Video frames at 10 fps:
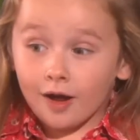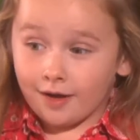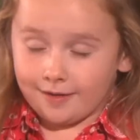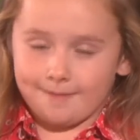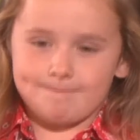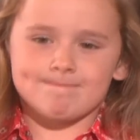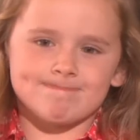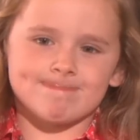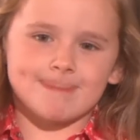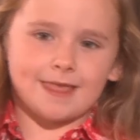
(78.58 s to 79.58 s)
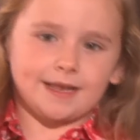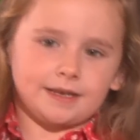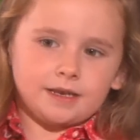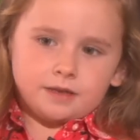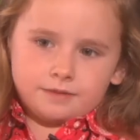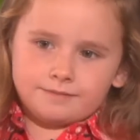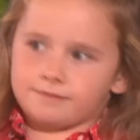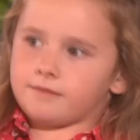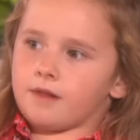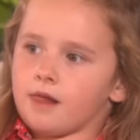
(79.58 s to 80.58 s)
um.
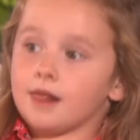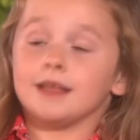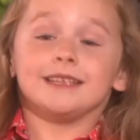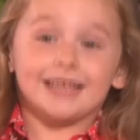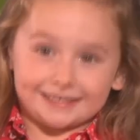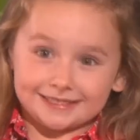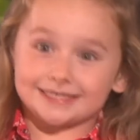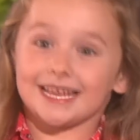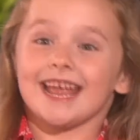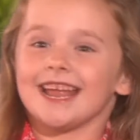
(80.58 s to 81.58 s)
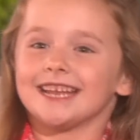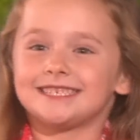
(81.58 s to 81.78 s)
Night at the Museum? Yes. Yep.